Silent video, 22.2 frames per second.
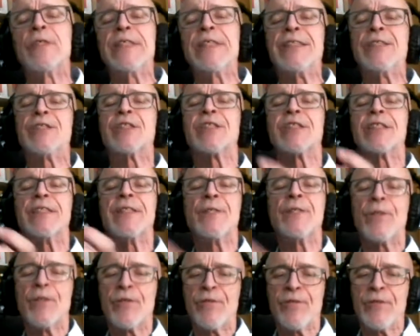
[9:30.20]
reach
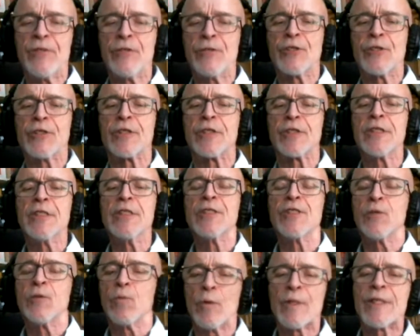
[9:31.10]
into the future
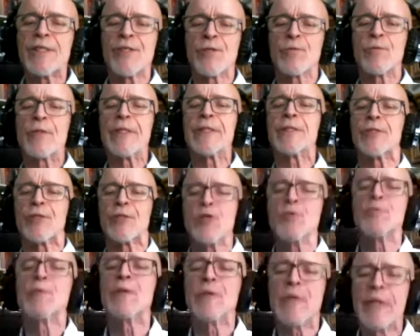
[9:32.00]
toward his
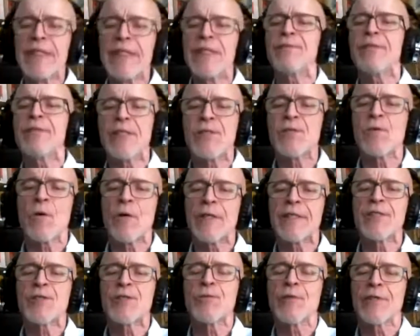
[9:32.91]
readers, who believed that his
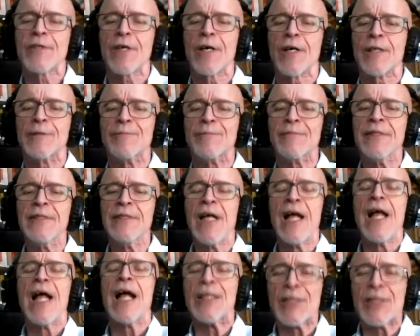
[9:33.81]
audience would come
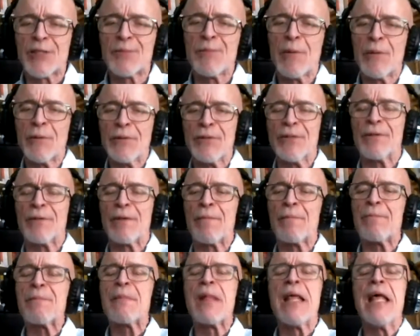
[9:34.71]
and spoke to
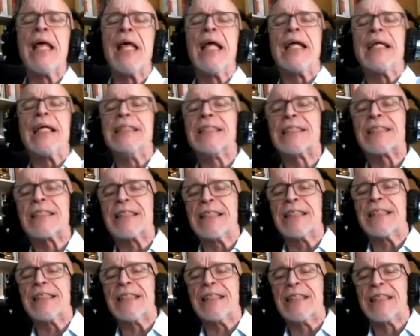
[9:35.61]
them.
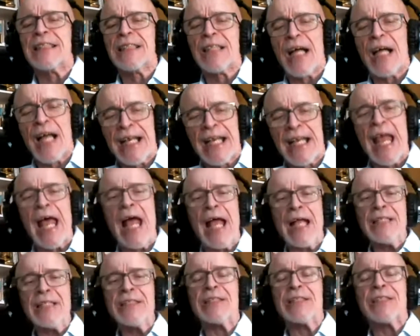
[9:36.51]
It's an
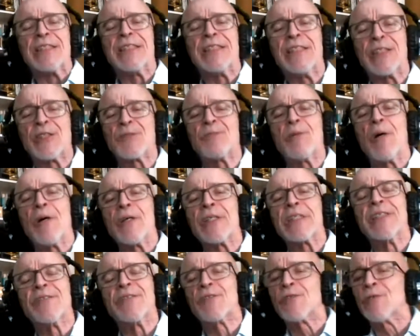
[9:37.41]
act on his
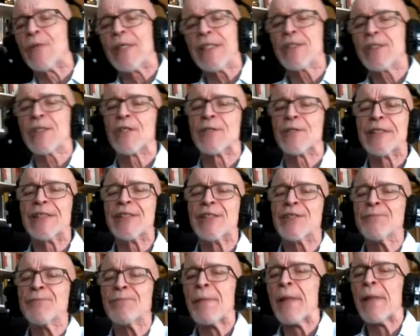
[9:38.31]
part of great
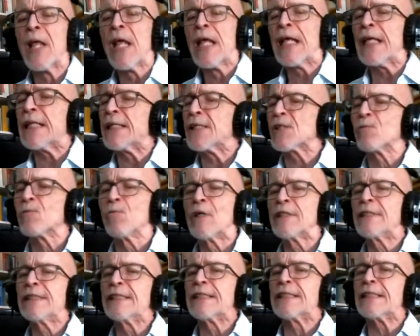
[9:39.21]
courage. It is
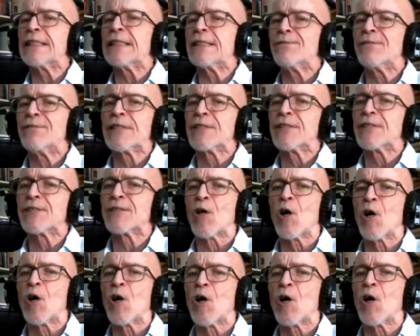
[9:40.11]
one that
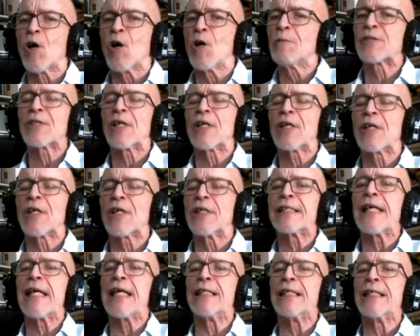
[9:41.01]
feels uncanny
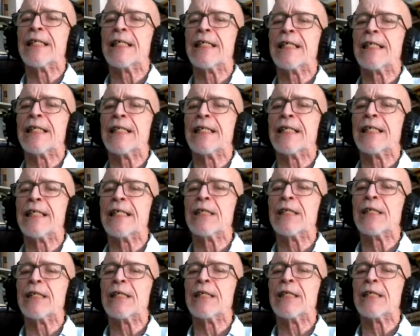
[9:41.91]
because there's a living
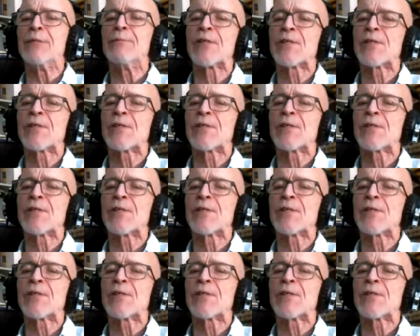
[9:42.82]
voice